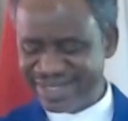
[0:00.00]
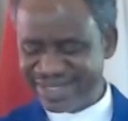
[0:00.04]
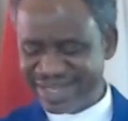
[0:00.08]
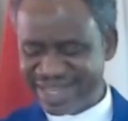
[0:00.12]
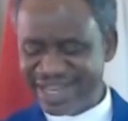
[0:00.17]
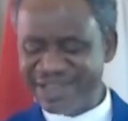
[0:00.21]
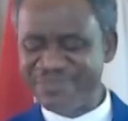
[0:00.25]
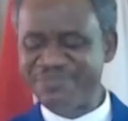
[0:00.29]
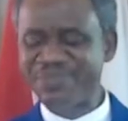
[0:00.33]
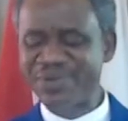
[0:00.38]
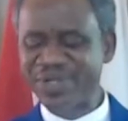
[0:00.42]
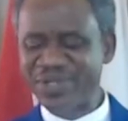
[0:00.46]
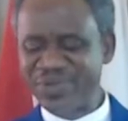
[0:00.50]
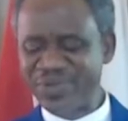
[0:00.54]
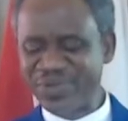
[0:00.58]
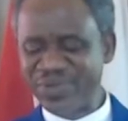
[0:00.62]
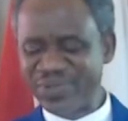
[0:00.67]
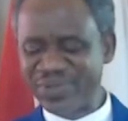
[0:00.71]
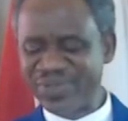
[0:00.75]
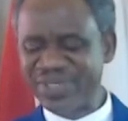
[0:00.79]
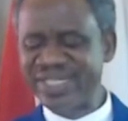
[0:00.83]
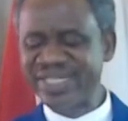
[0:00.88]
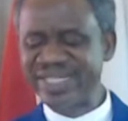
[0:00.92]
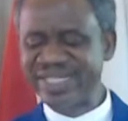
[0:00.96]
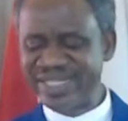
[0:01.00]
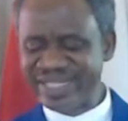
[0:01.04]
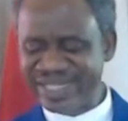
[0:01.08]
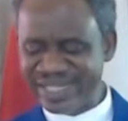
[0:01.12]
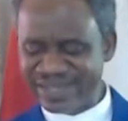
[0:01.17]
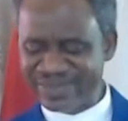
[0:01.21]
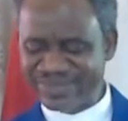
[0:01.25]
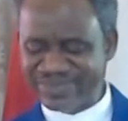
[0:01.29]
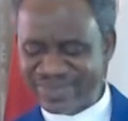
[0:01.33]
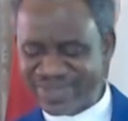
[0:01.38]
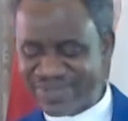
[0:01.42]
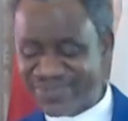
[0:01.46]
I pray you don't need
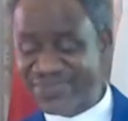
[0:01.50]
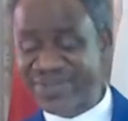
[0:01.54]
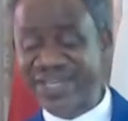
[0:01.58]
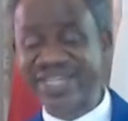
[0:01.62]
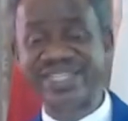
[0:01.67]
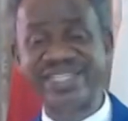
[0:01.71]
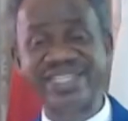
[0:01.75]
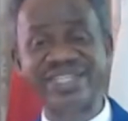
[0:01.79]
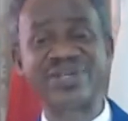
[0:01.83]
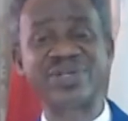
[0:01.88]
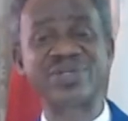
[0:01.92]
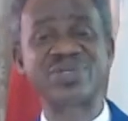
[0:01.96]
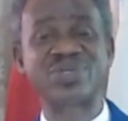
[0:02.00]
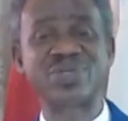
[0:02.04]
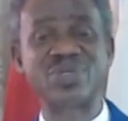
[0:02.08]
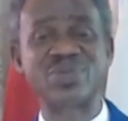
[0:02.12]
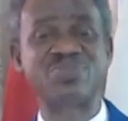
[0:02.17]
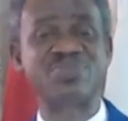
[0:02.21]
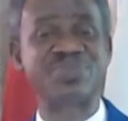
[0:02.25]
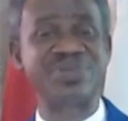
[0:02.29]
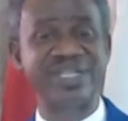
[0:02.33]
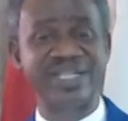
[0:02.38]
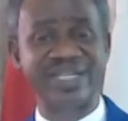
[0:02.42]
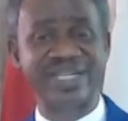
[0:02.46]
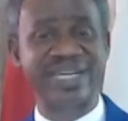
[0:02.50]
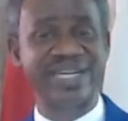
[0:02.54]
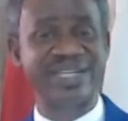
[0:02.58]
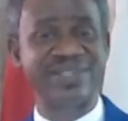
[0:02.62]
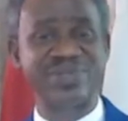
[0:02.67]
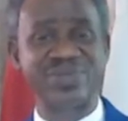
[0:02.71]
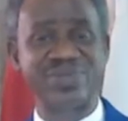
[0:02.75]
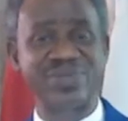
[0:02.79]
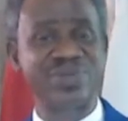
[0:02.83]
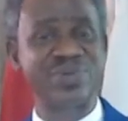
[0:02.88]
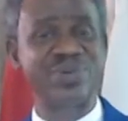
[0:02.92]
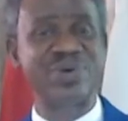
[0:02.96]
them. In fact, they also pray that
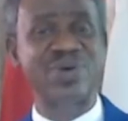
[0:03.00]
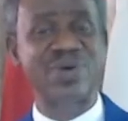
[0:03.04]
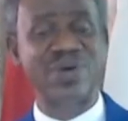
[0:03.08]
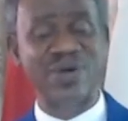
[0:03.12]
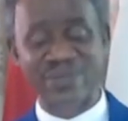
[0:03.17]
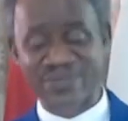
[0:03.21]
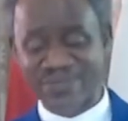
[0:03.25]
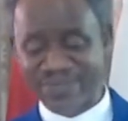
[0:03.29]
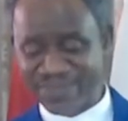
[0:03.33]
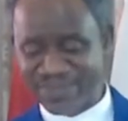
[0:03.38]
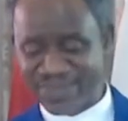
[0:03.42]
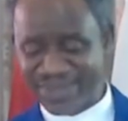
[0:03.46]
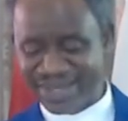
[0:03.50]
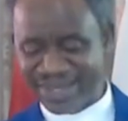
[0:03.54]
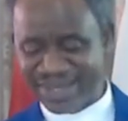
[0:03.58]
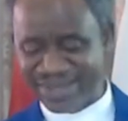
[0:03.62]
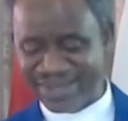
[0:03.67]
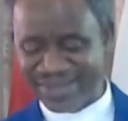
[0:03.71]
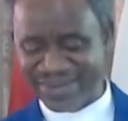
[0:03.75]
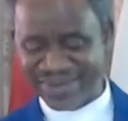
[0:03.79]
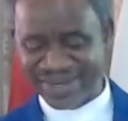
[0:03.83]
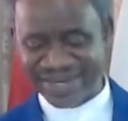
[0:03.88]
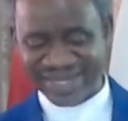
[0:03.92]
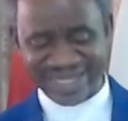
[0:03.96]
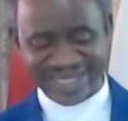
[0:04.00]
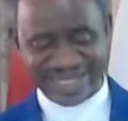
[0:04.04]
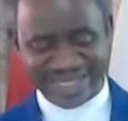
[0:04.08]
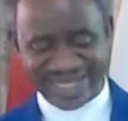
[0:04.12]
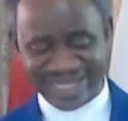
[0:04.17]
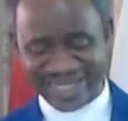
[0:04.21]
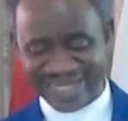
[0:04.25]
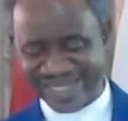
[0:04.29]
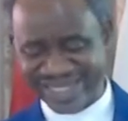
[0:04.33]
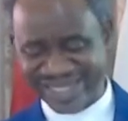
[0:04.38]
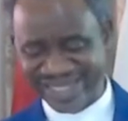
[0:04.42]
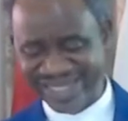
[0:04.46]
you don't come. You
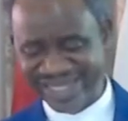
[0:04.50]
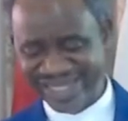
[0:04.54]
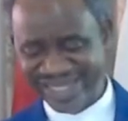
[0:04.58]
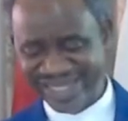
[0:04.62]
understand?